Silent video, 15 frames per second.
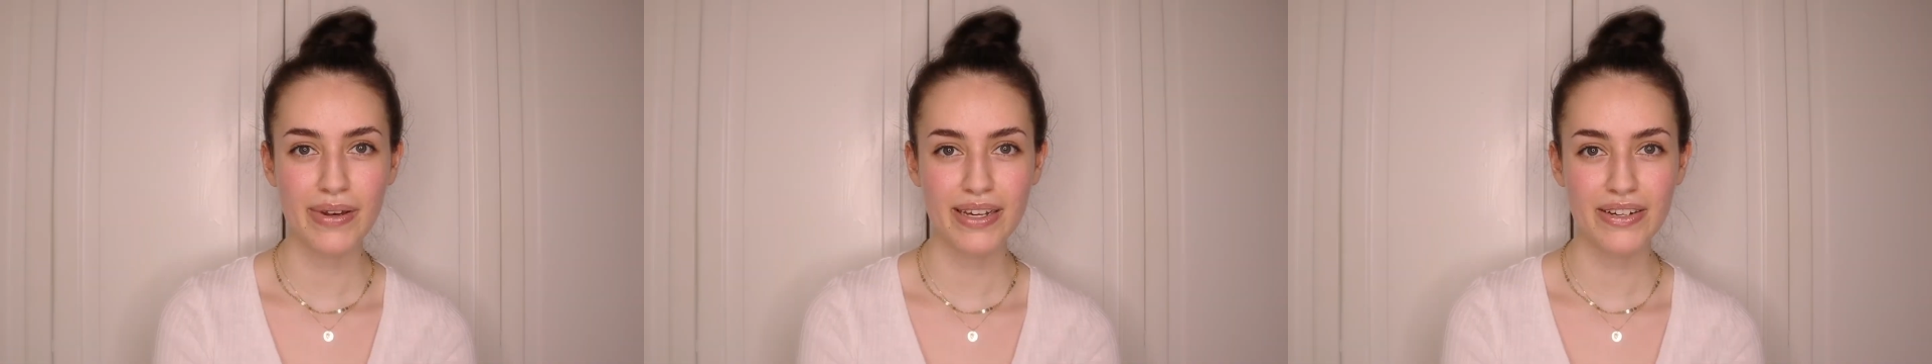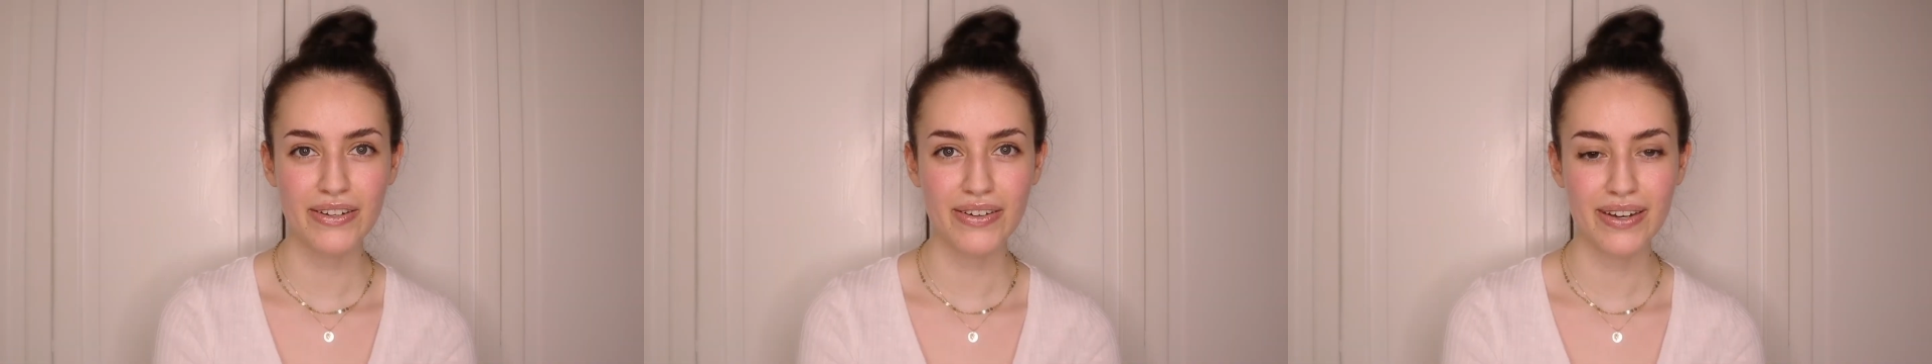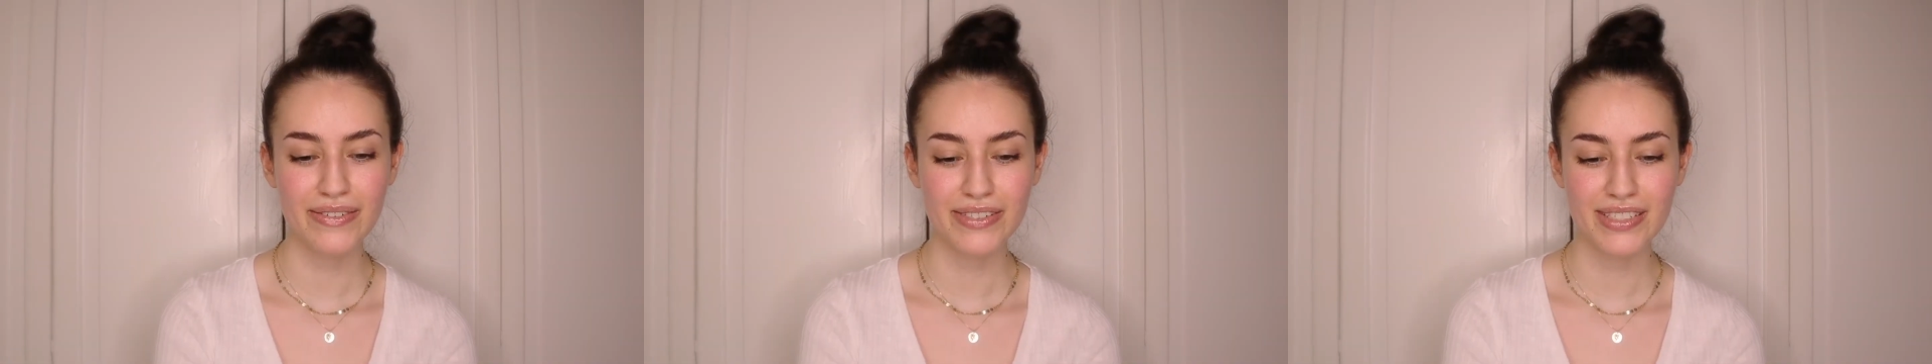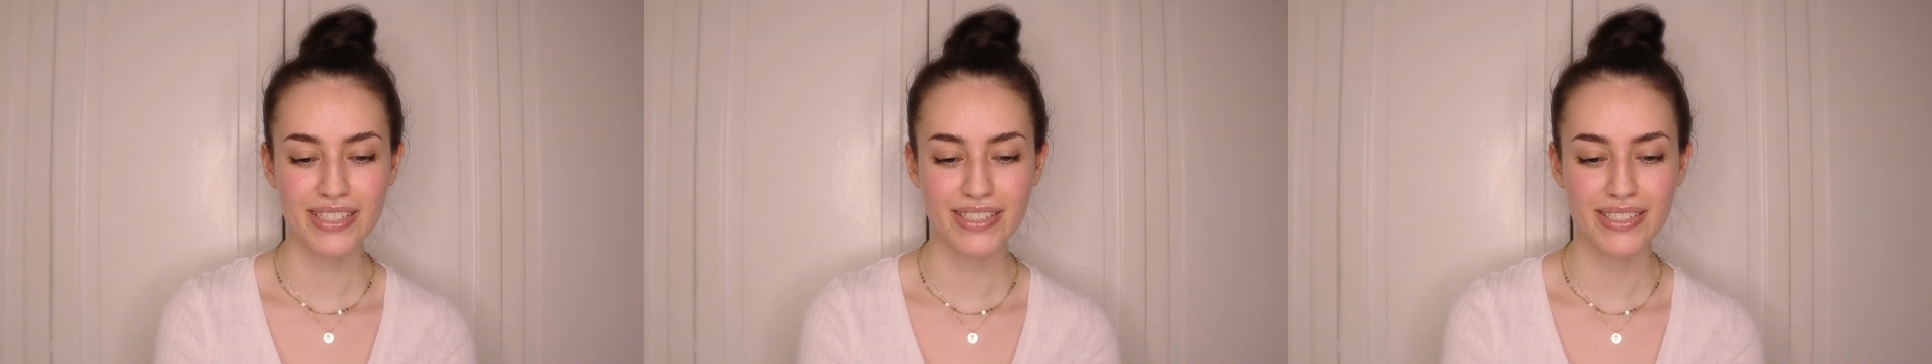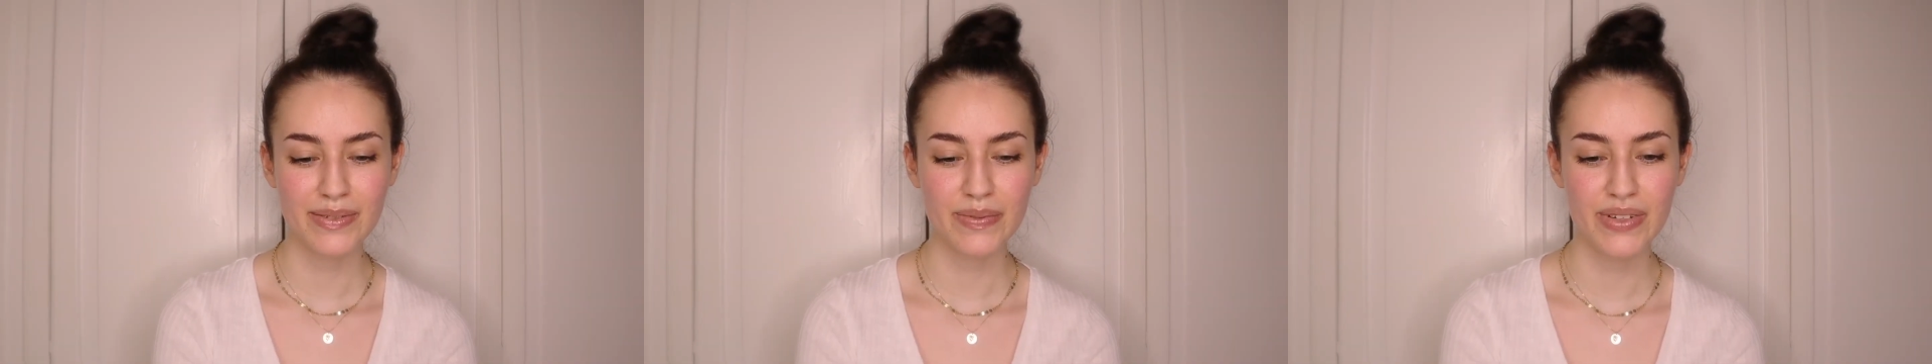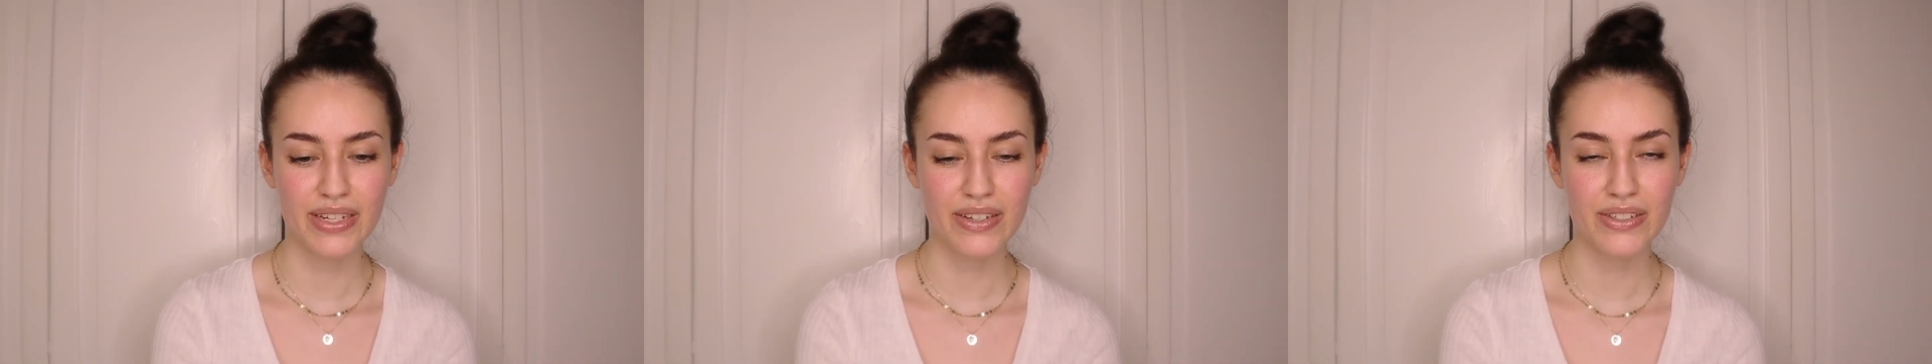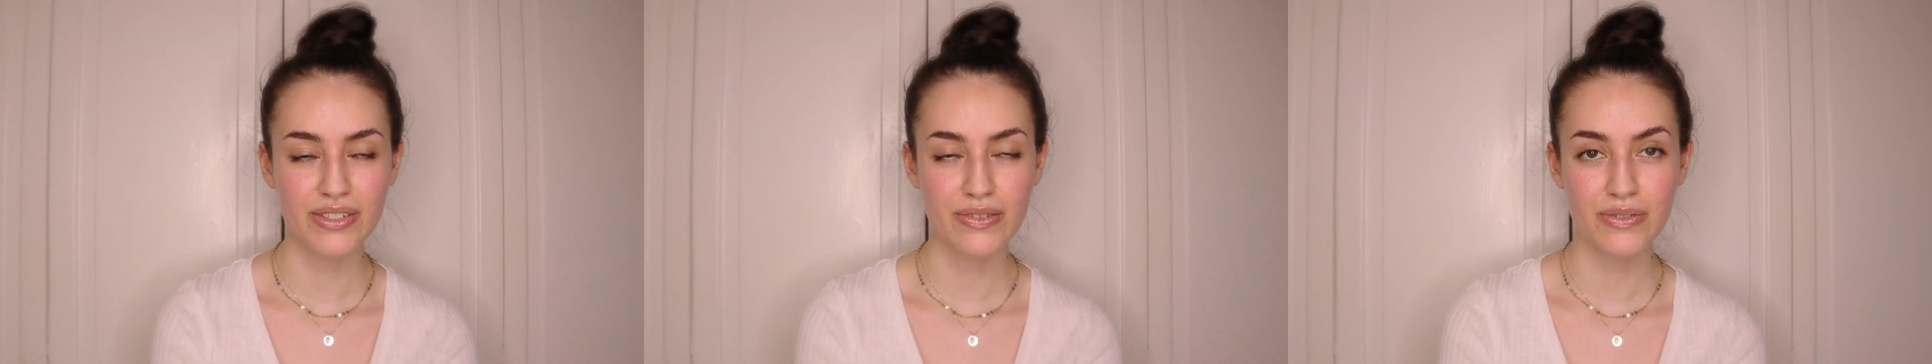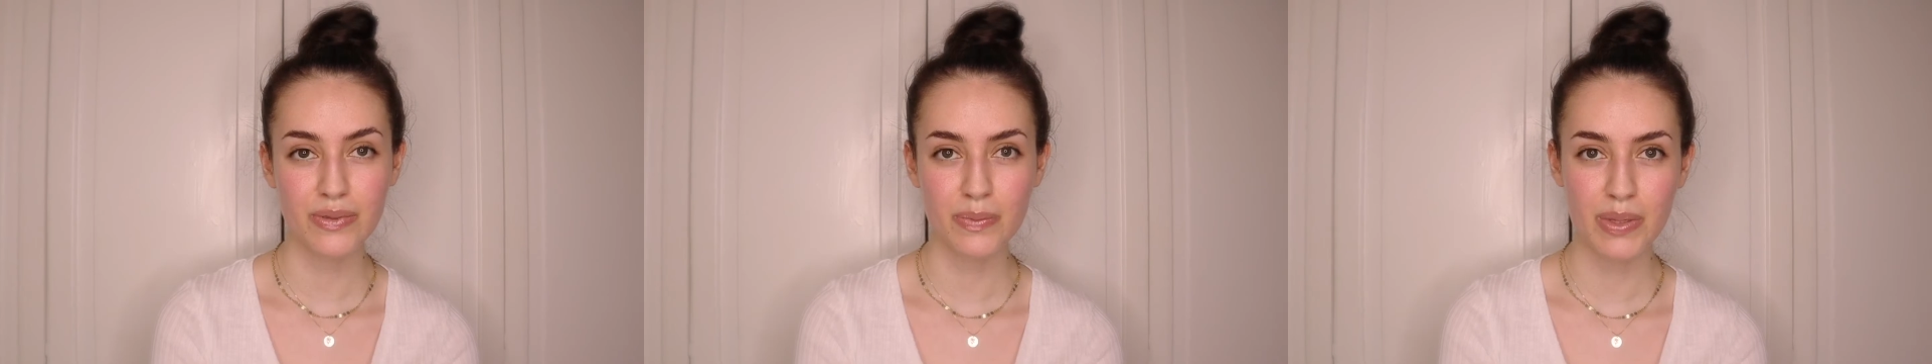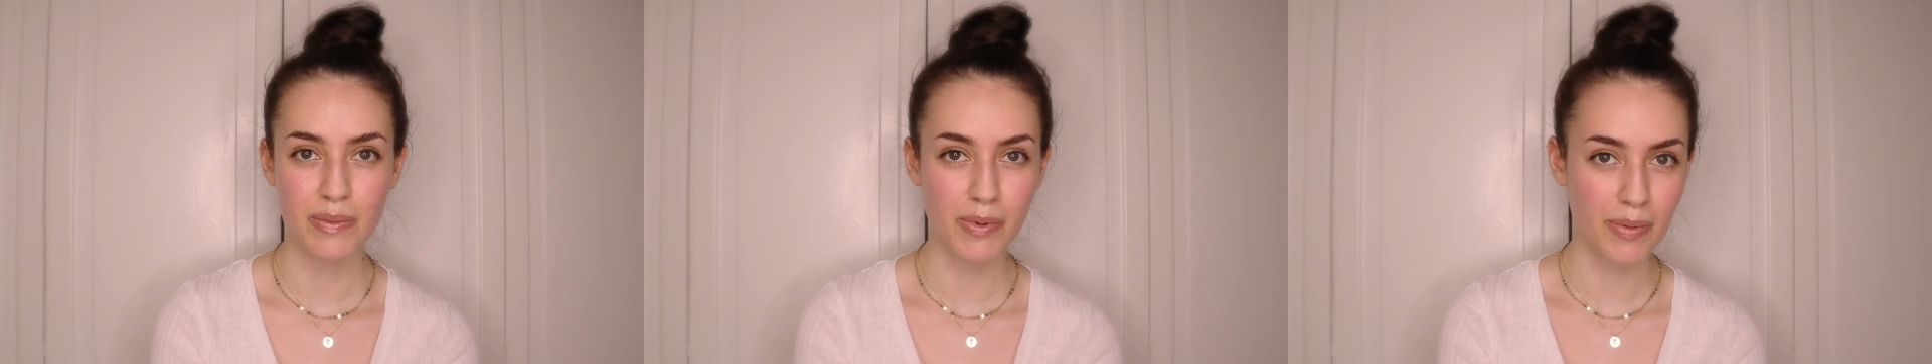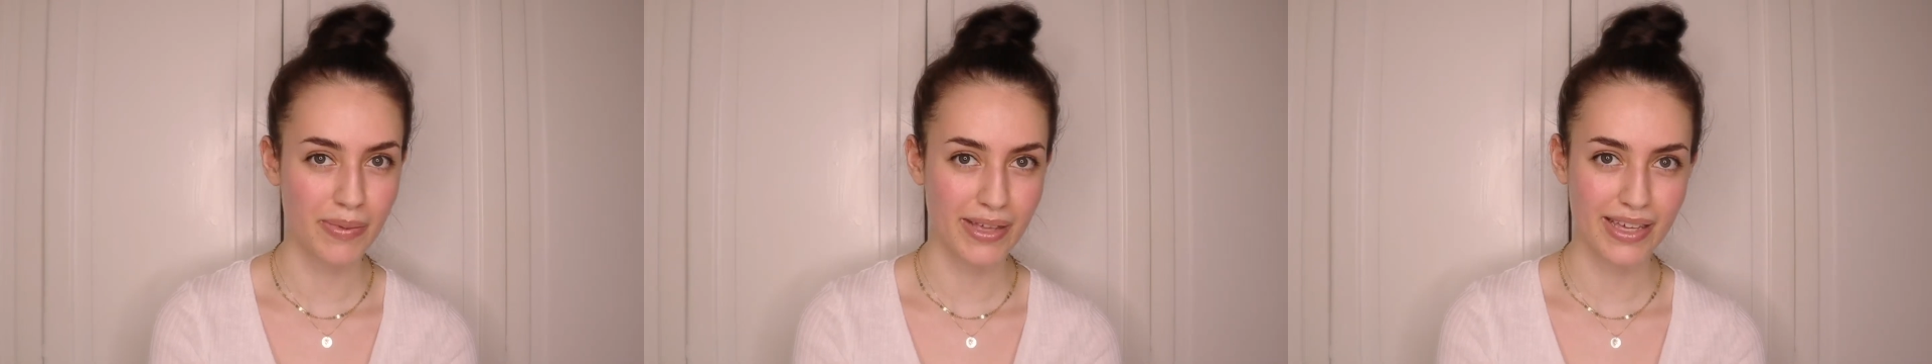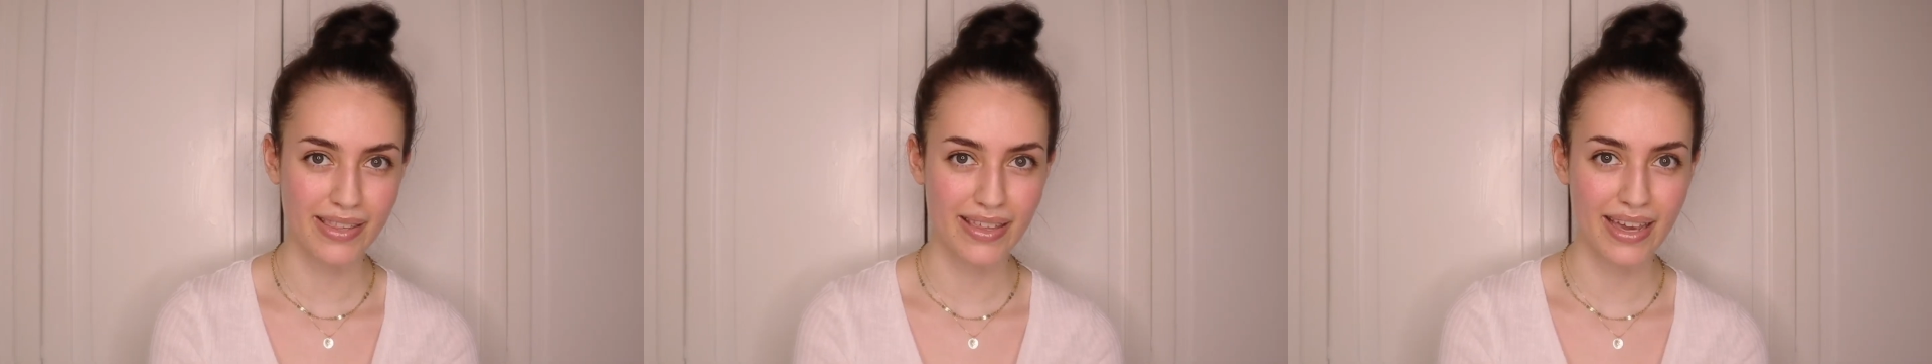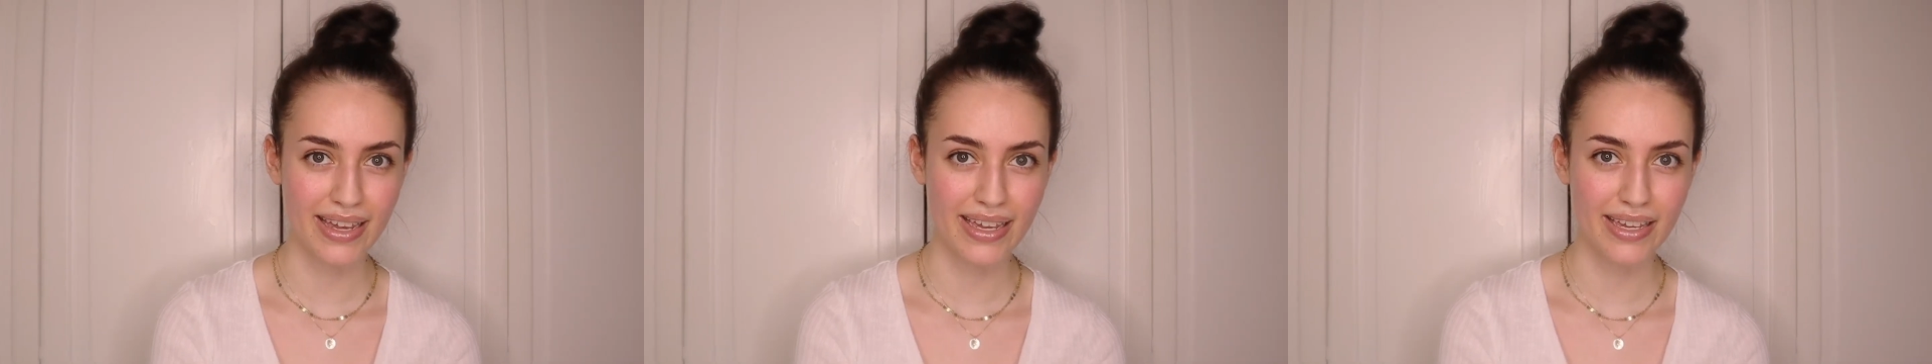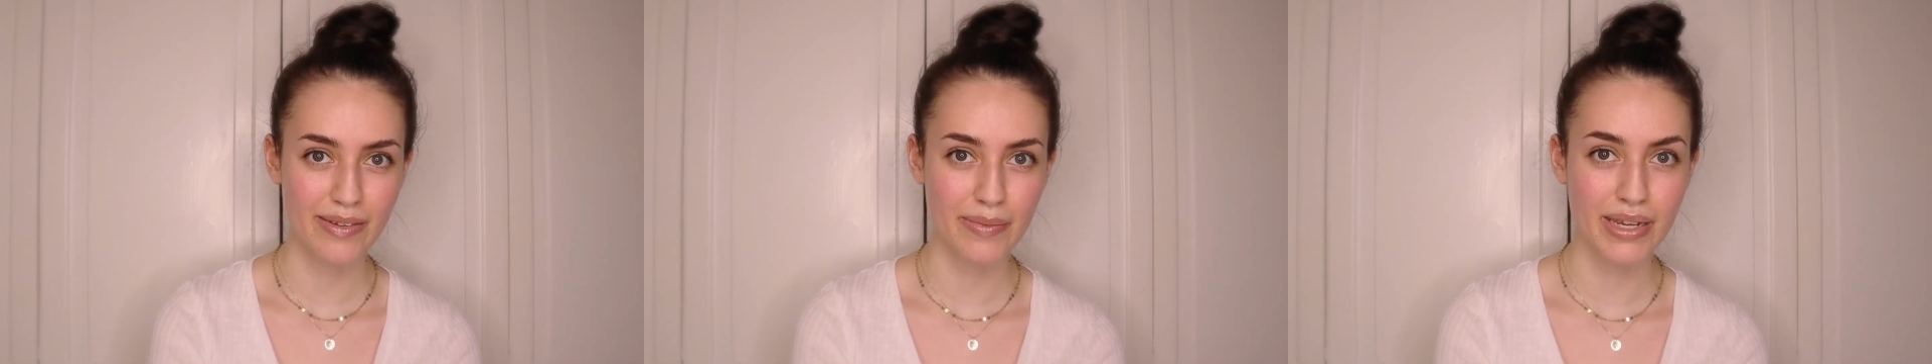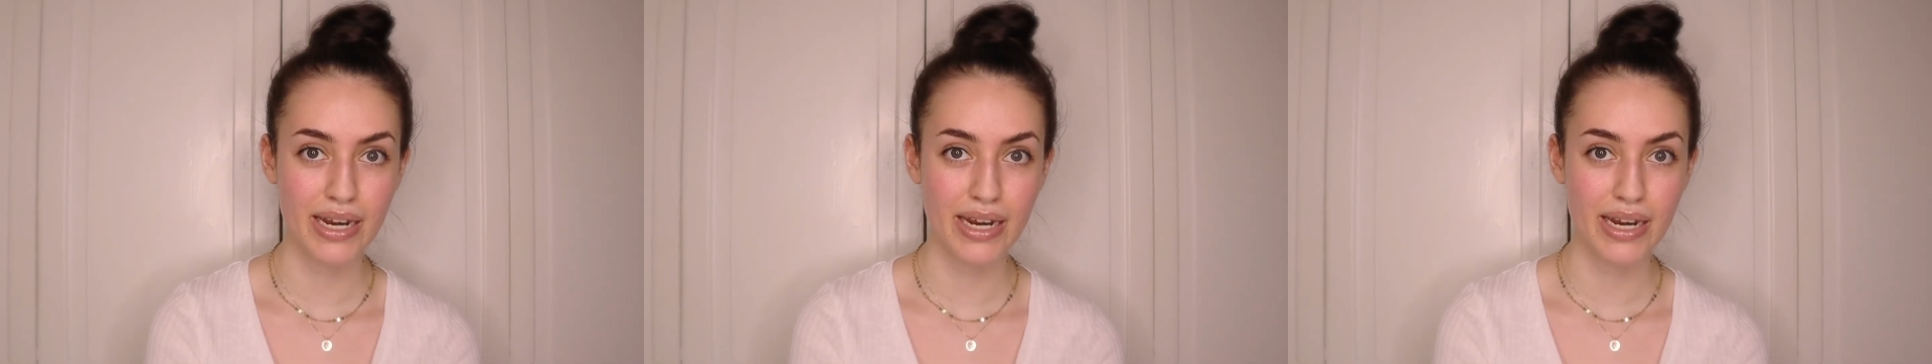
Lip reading: I know I've seen some videos of some people playing that game,